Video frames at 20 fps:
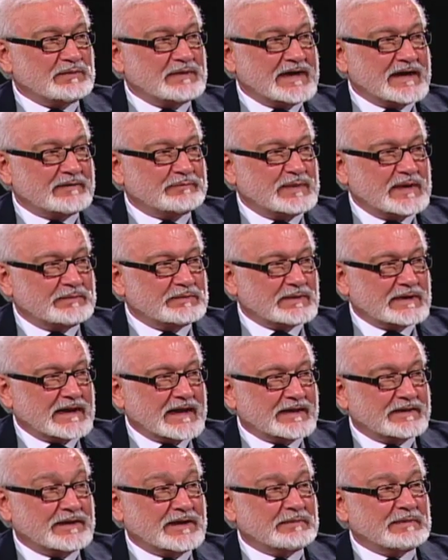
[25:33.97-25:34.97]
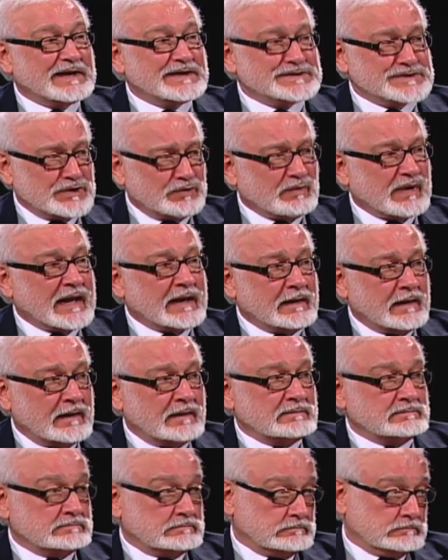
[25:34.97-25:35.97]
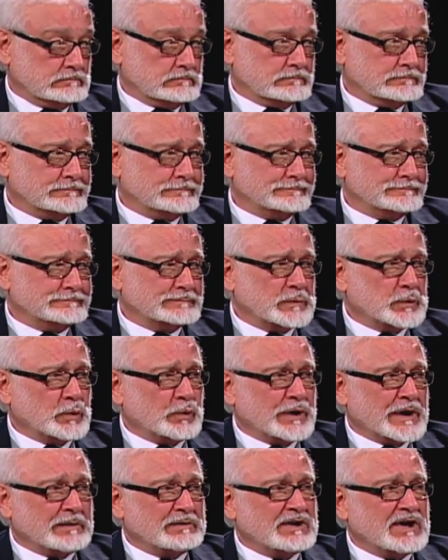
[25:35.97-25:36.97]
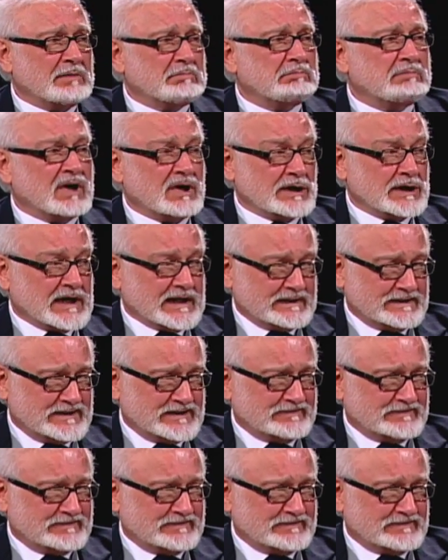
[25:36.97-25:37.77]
we have people like the amazing Randy who can debunk it.